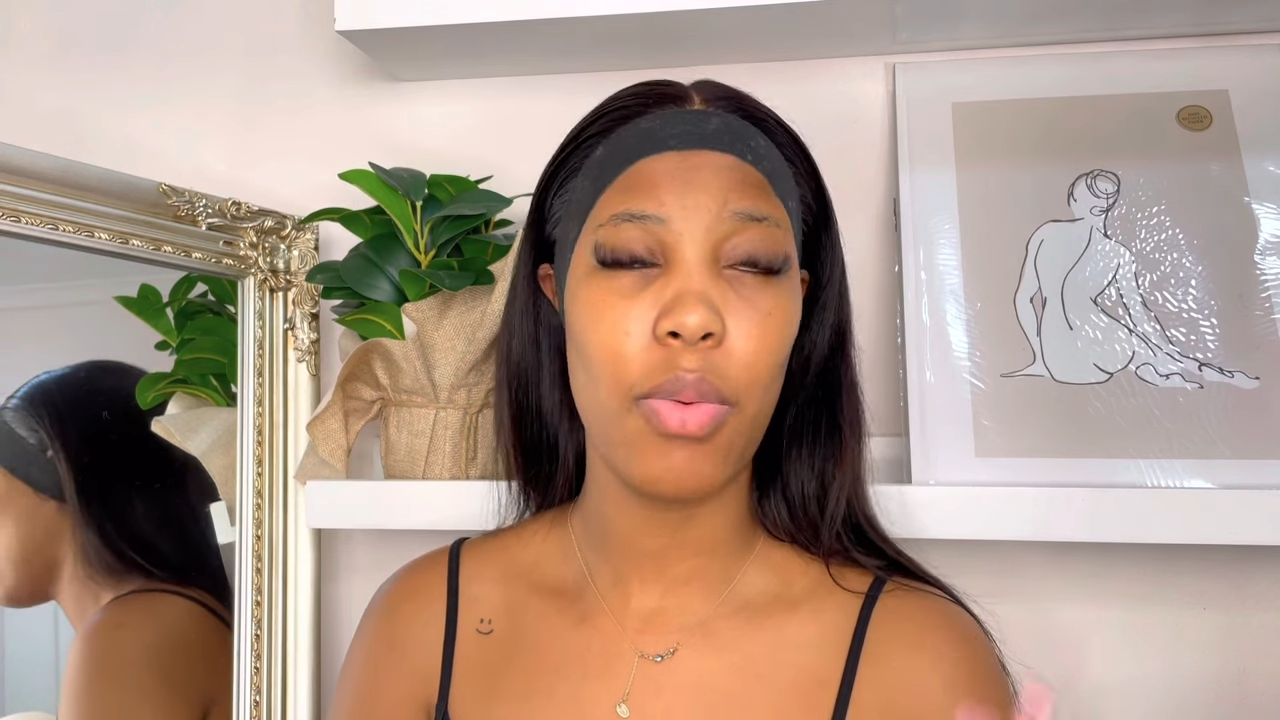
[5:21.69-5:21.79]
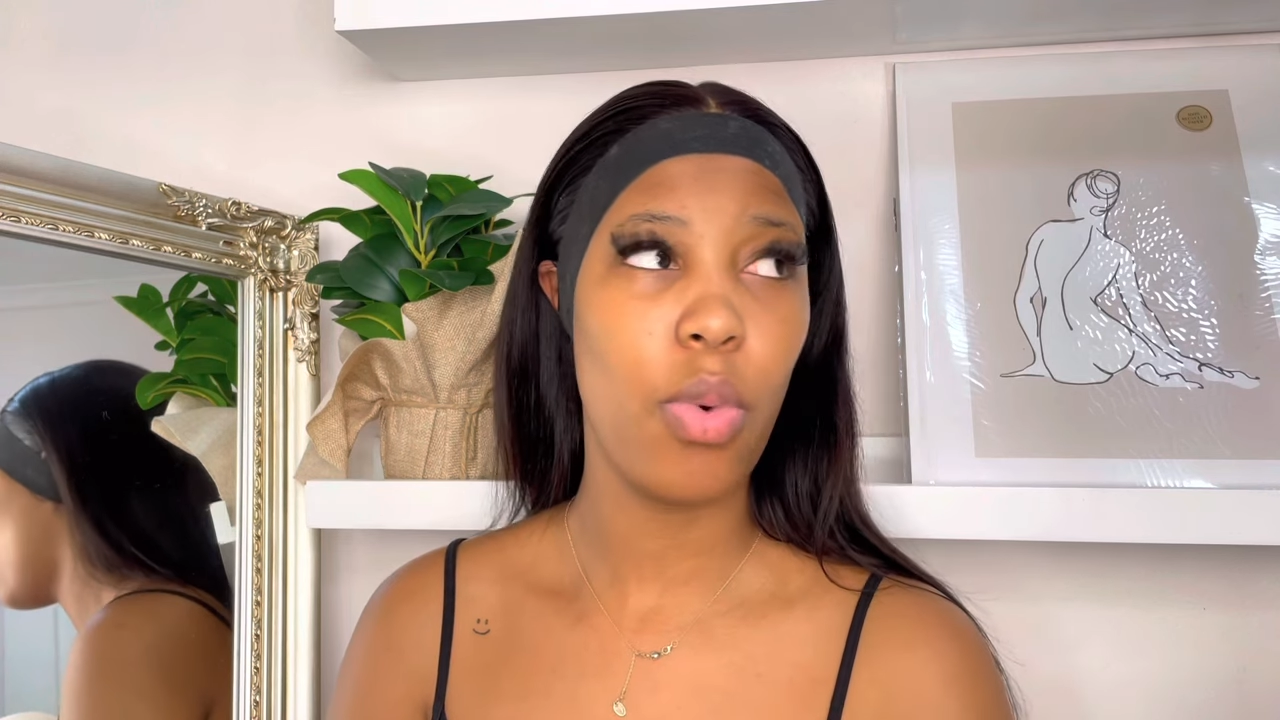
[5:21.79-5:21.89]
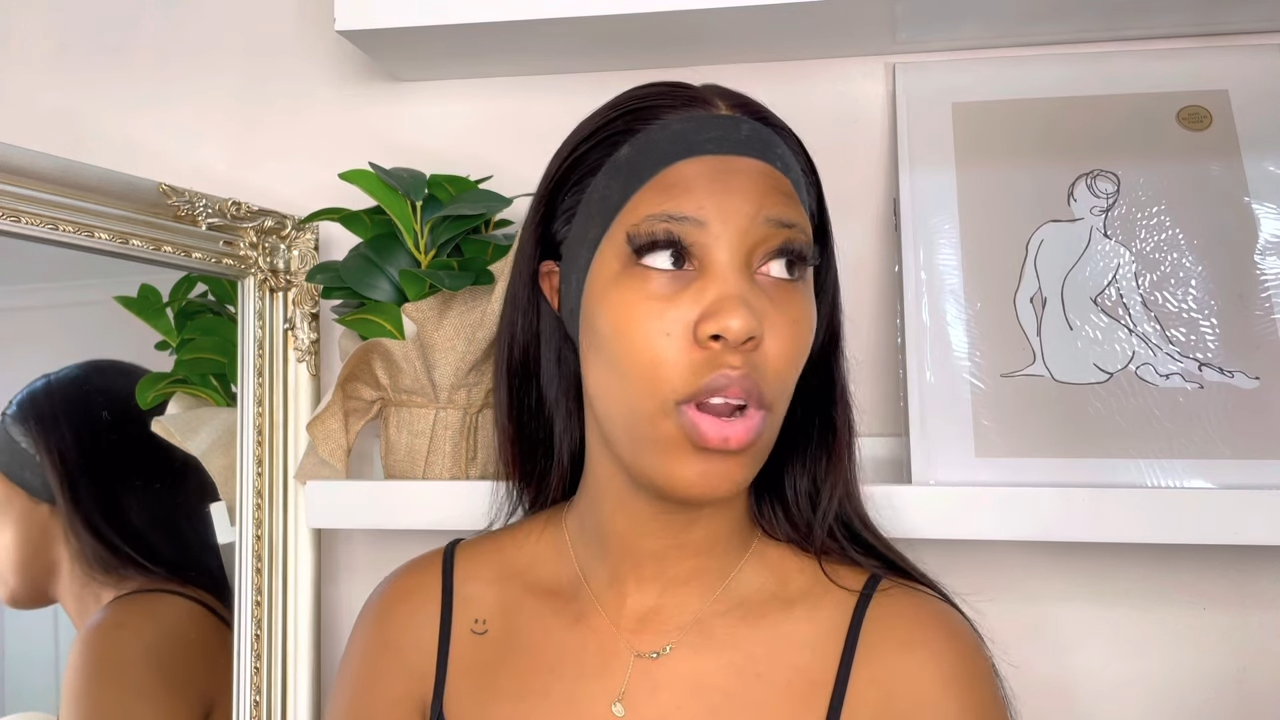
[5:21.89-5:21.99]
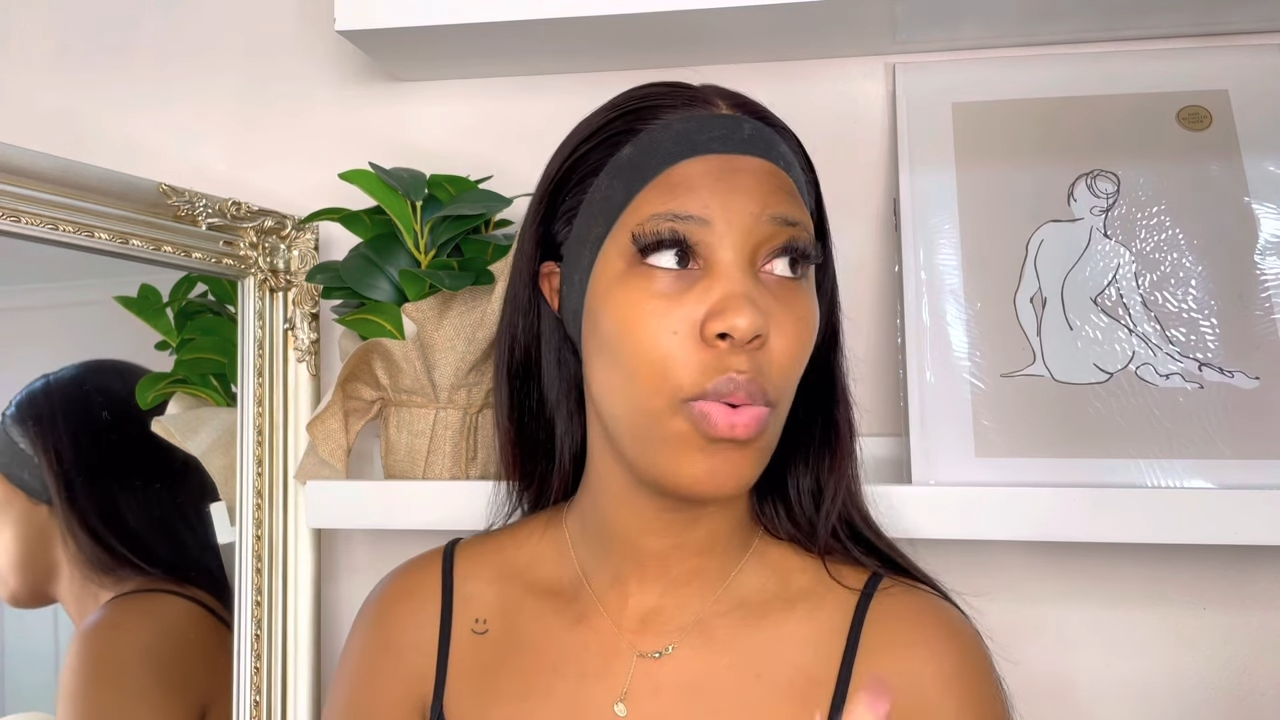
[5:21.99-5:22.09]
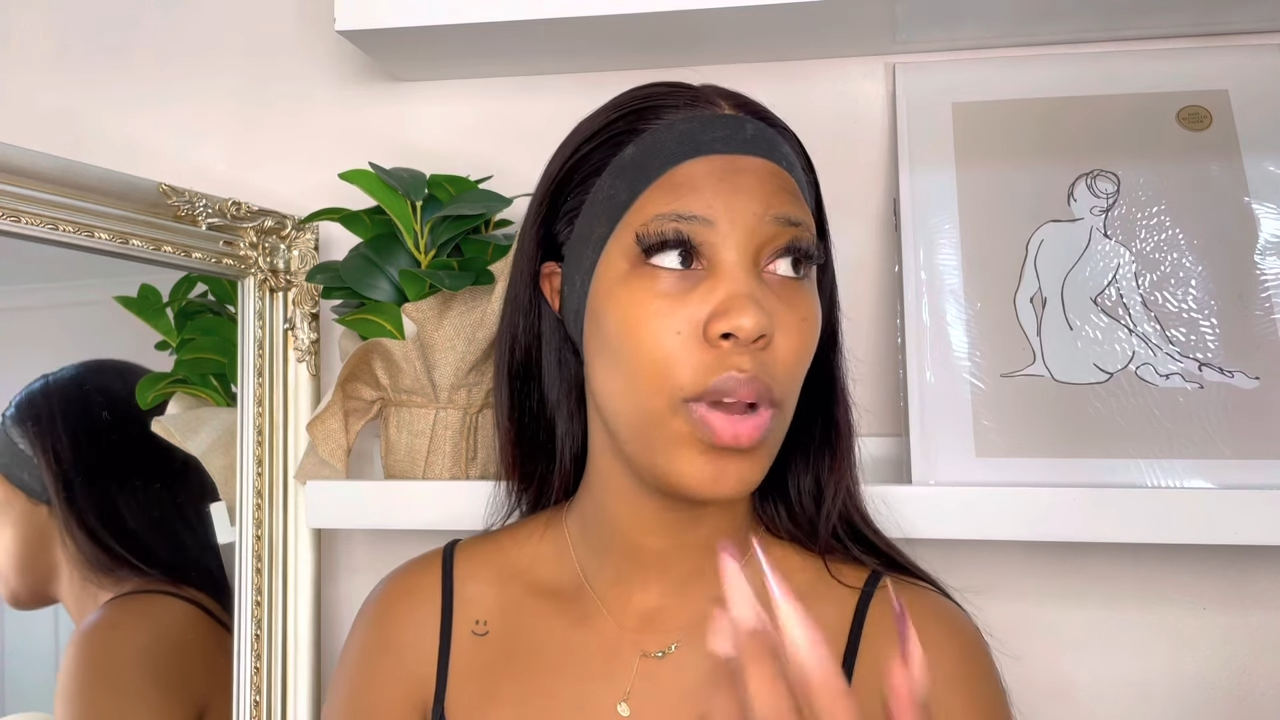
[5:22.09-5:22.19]

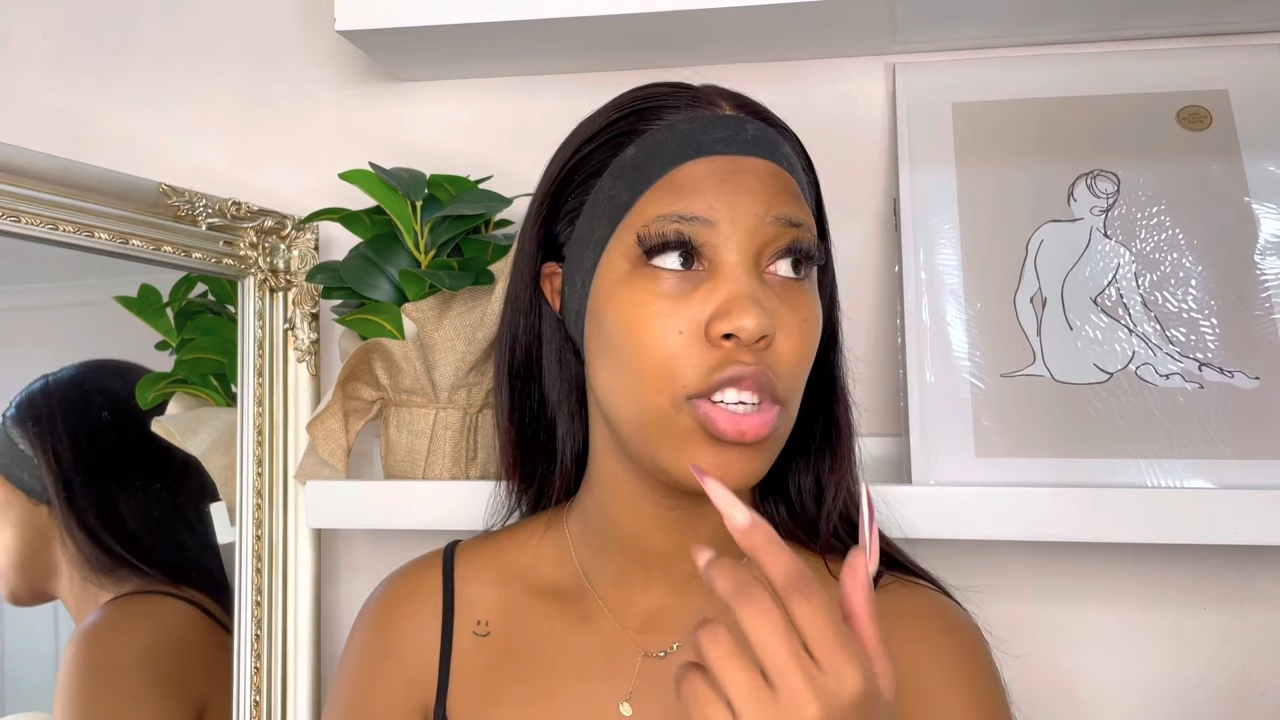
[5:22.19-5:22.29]
wanna wear